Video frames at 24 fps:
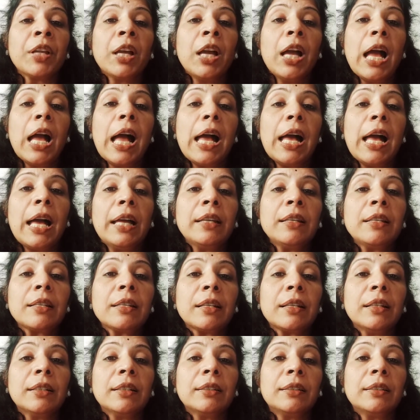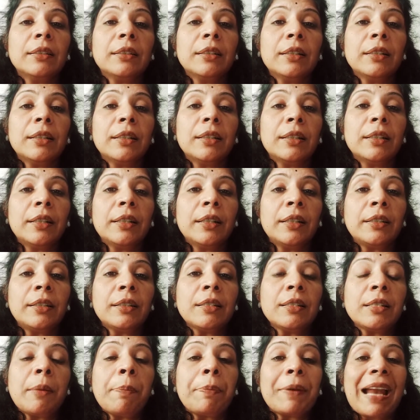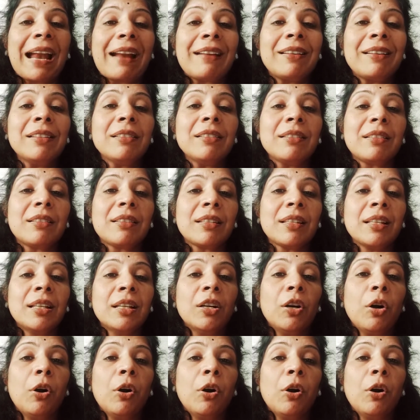and uh, uh, it is a practice